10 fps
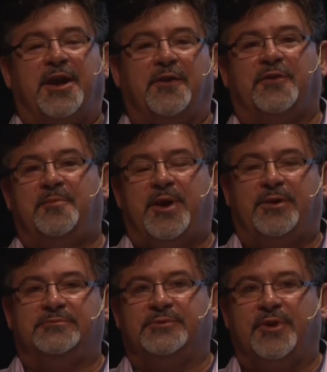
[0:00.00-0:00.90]
careful
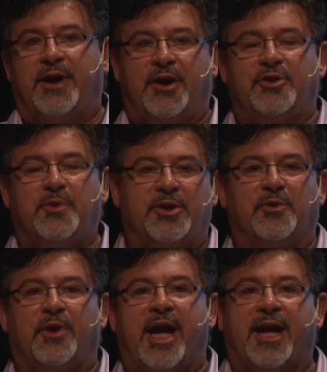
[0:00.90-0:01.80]
about how you
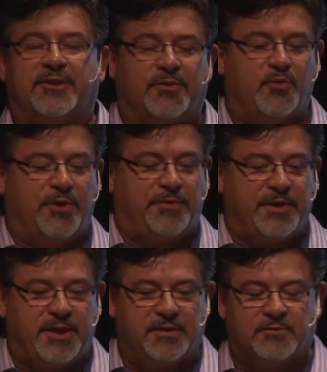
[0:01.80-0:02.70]
interact with
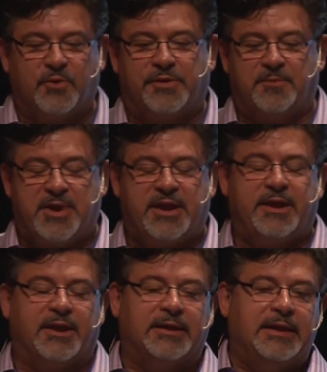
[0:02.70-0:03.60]
the
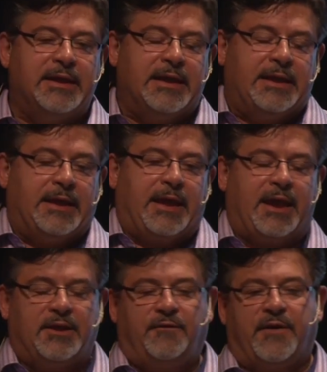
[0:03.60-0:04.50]
media,
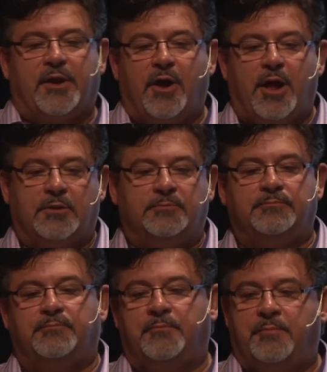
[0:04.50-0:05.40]
and if at all
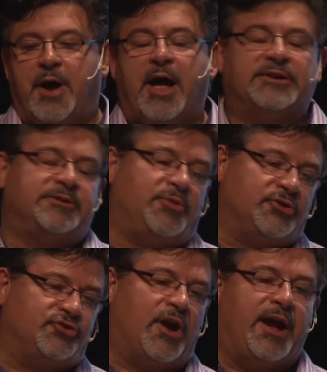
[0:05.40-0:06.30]

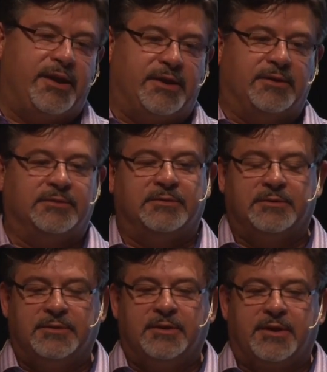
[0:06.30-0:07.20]
possible, try to
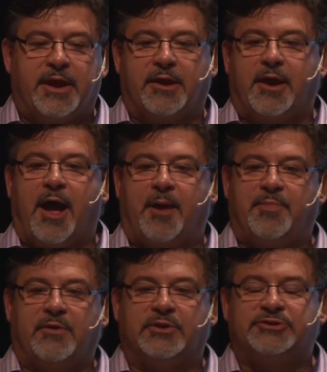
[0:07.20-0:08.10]
get a
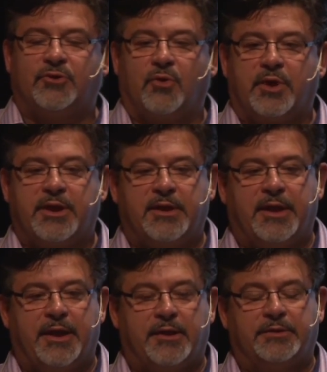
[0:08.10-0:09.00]
copy of the story
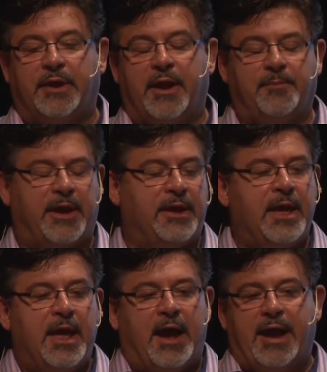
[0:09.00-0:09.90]
ahead of time.
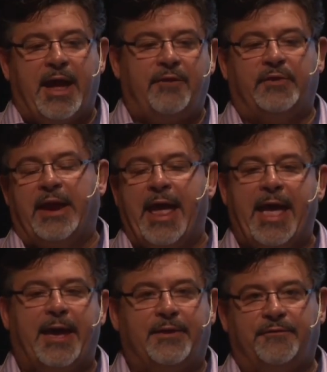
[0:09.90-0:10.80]
I haven't
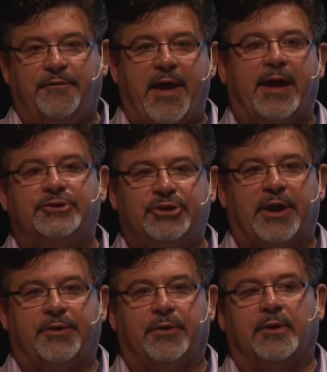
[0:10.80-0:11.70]
had a fact
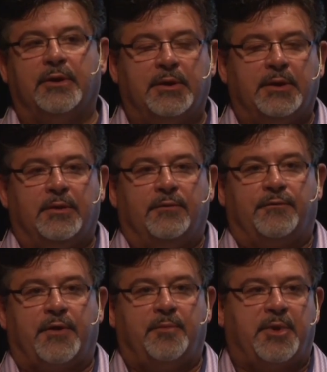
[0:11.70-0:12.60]
checker
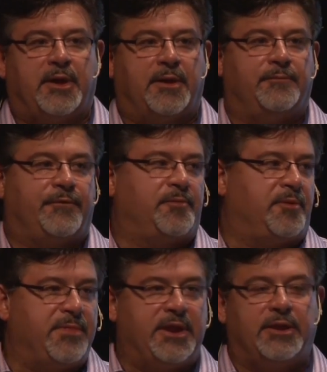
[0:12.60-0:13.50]
from
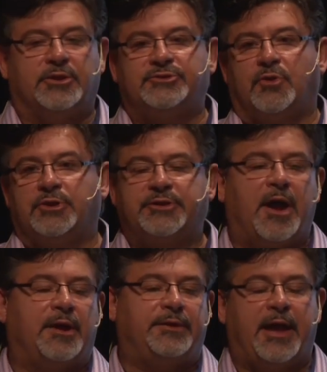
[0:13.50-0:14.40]
a media source
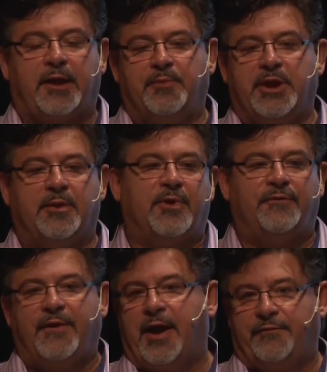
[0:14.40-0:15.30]
contact me in
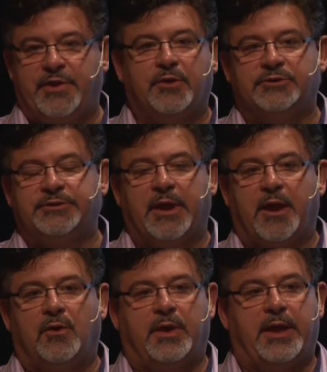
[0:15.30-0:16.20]
about 5 years
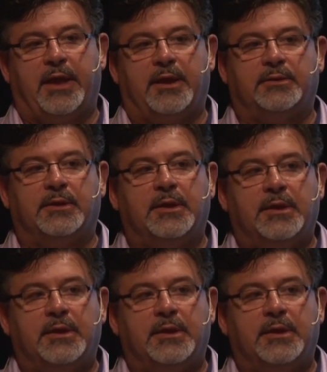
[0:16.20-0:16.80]
now, and